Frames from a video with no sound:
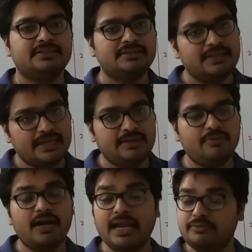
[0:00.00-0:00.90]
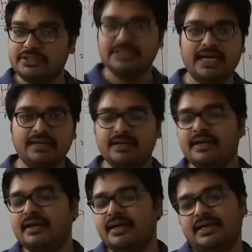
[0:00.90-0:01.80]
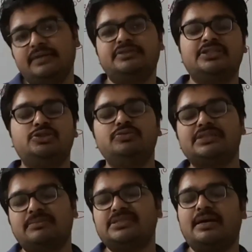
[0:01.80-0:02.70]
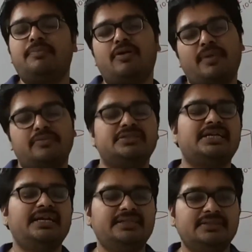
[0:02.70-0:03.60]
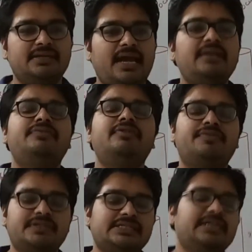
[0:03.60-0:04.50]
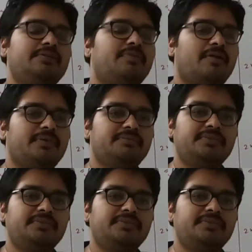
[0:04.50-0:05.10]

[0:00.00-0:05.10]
Thank you all, and within that you just do some sum from outside, and if you are facing any problem,